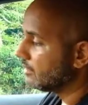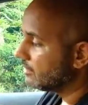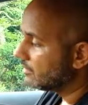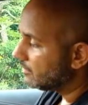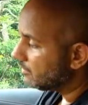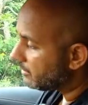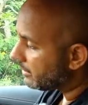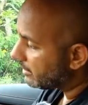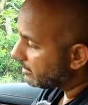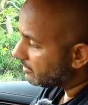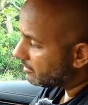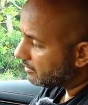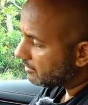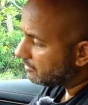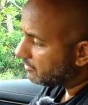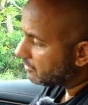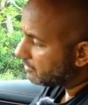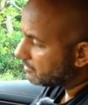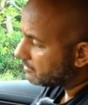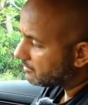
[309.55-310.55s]
Look at
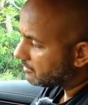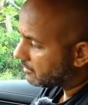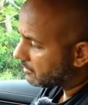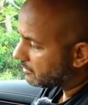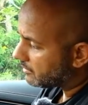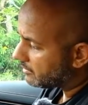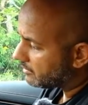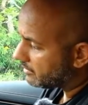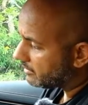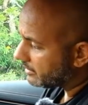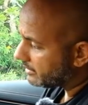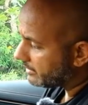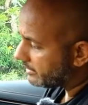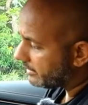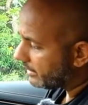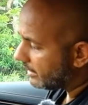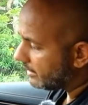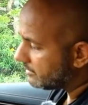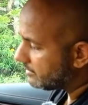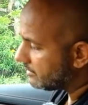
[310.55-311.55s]
it. The
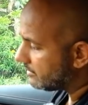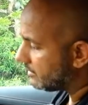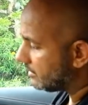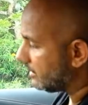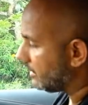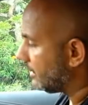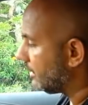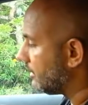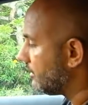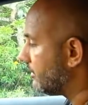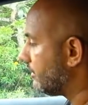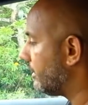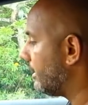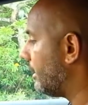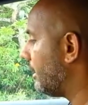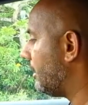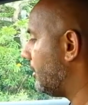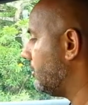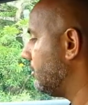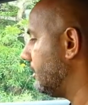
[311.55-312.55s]
dust
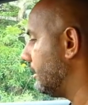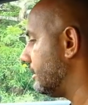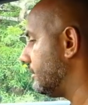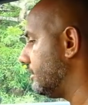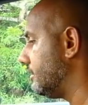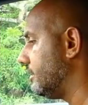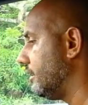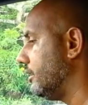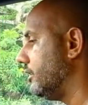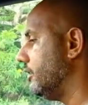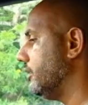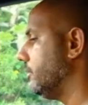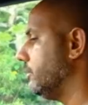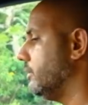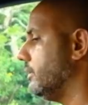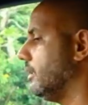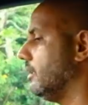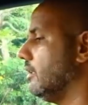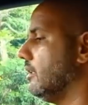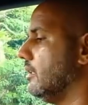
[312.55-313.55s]
around the steering
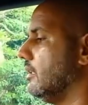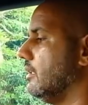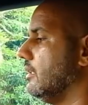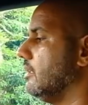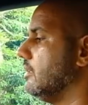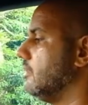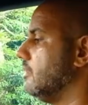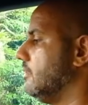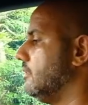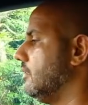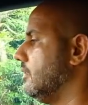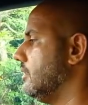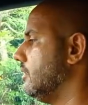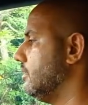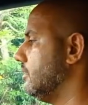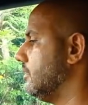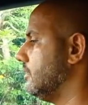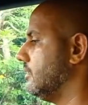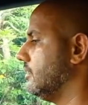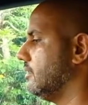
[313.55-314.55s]
wheel is
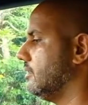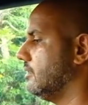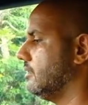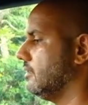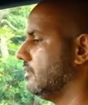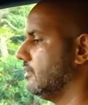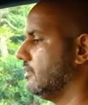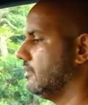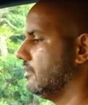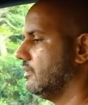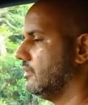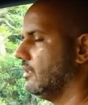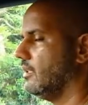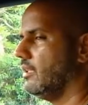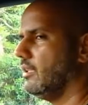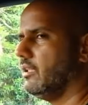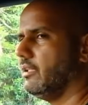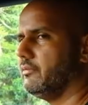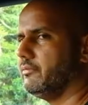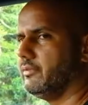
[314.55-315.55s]
just
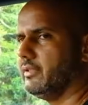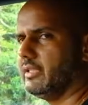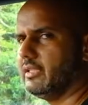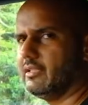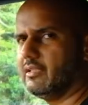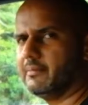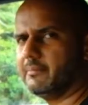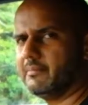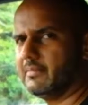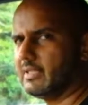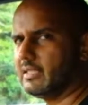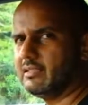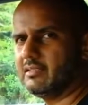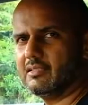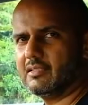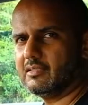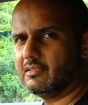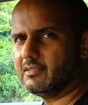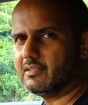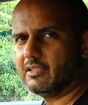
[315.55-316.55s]
livid. It's
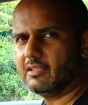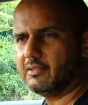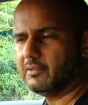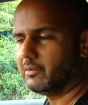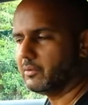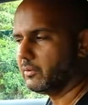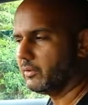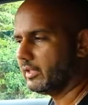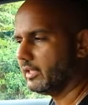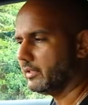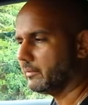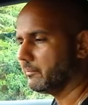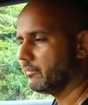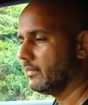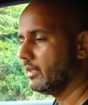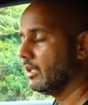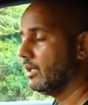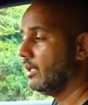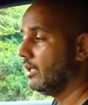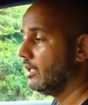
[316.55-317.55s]
just annoying.
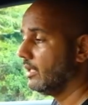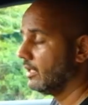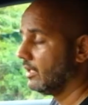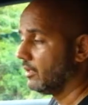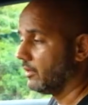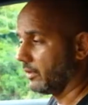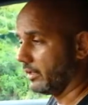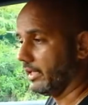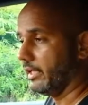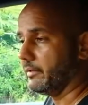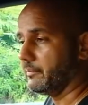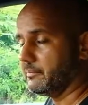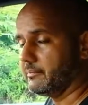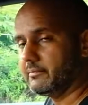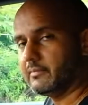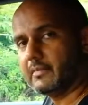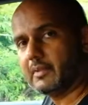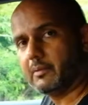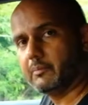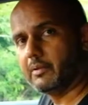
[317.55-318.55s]
Okay,
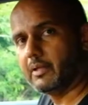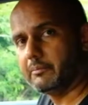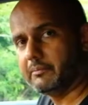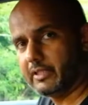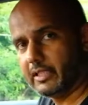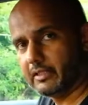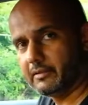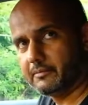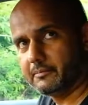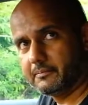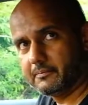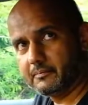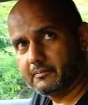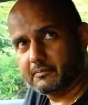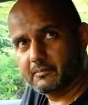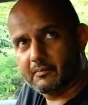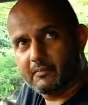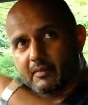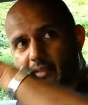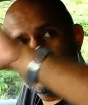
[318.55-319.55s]
but I'm done.
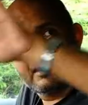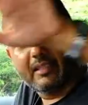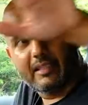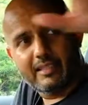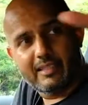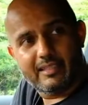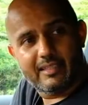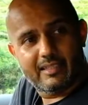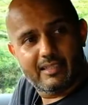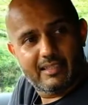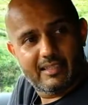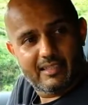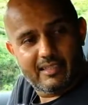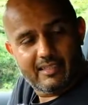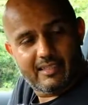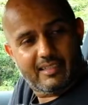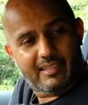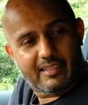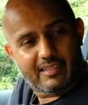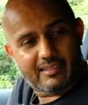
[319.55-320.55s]
The
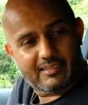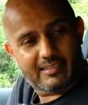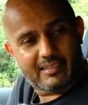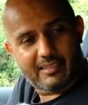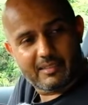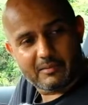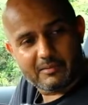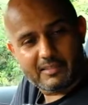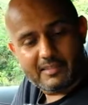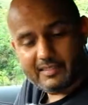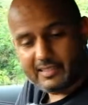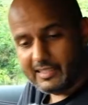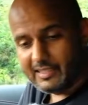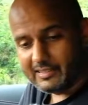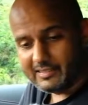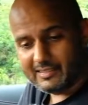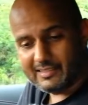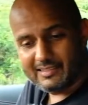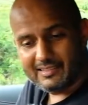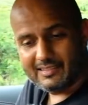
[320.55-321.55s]
The
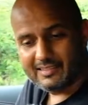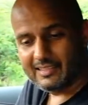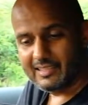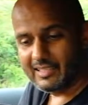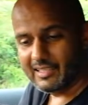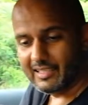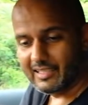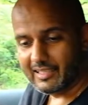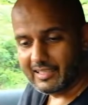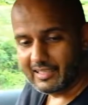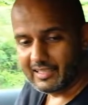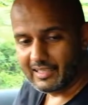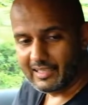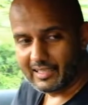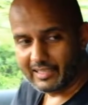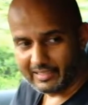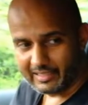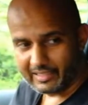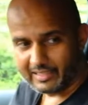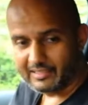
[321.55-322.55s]
seats
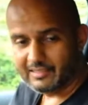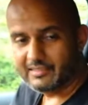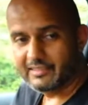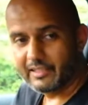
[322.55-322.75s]
are nice.